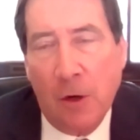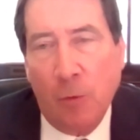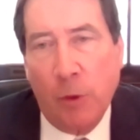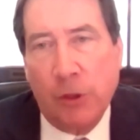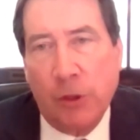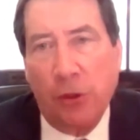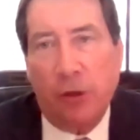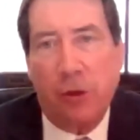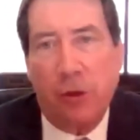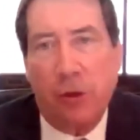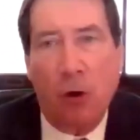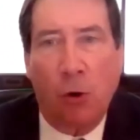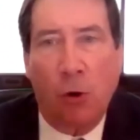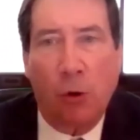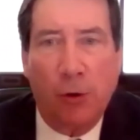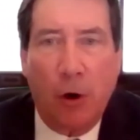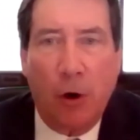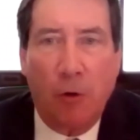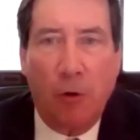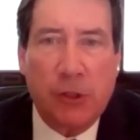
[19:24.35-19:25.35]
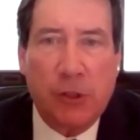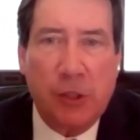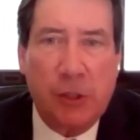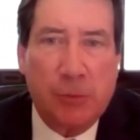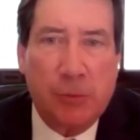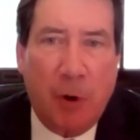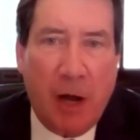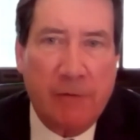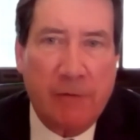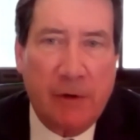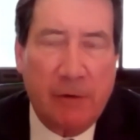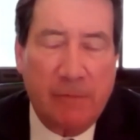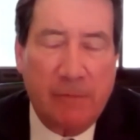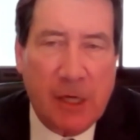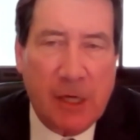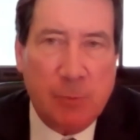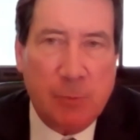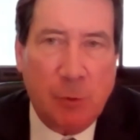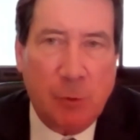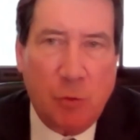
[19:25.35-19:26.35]
We took the old Overseas Private
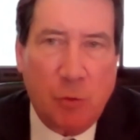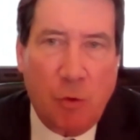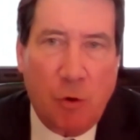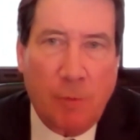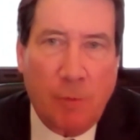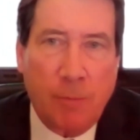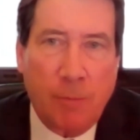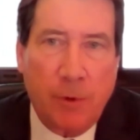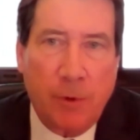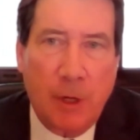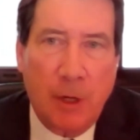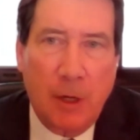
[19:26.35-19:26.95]
Investment Corp,